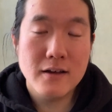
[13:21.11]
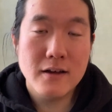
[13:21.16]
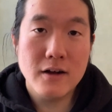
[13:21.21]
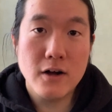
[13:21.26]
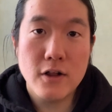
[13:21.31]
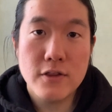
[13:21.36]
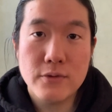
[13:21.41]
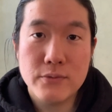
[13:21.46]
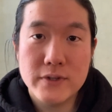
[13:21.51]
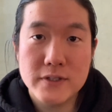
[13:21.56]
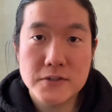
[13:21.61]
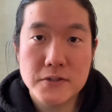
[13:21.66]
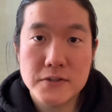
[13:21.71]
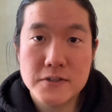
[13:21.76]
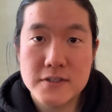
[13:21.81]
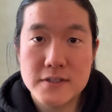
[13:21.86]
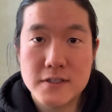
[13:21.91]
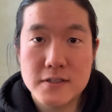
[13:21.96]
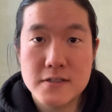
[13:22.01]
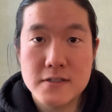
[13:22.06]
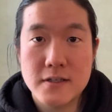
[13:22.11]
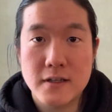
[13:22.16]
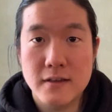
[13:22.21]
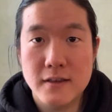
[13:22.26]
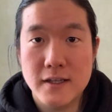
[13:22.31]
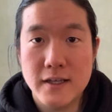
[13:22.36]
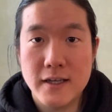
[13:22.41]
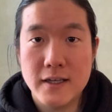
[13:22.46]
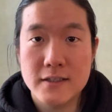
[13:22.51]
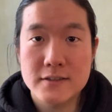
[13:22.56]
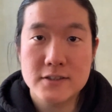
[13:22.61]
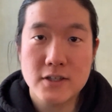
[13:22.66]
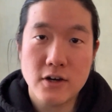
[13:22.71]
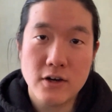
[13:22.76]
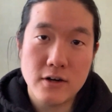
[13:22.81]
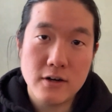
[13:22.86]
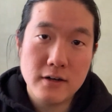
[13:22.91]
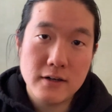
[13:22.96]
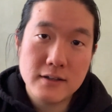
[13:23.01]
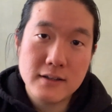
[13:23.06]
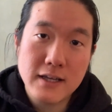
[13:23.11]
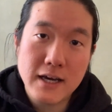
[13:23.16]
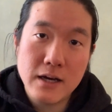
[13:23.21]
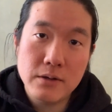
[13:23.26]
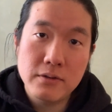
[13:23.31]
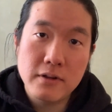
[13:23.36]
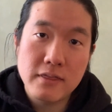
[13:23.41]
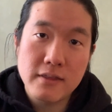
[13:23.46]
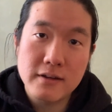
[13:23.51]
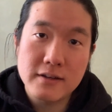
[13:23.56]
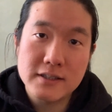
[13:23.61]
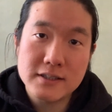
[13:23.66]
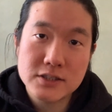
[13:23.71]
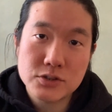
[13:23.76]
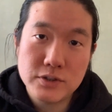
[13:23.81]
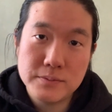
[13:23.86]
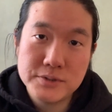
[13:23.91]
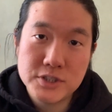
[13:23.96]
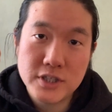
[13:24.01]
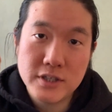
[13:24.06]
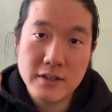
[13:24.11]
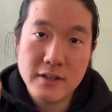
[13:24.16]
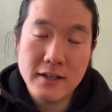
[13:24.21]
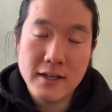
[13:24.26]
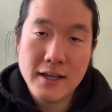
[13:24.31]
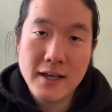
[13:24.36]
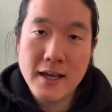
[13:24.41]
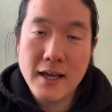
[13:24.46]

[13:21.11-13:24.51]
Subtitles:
All the resources and links are down in the description,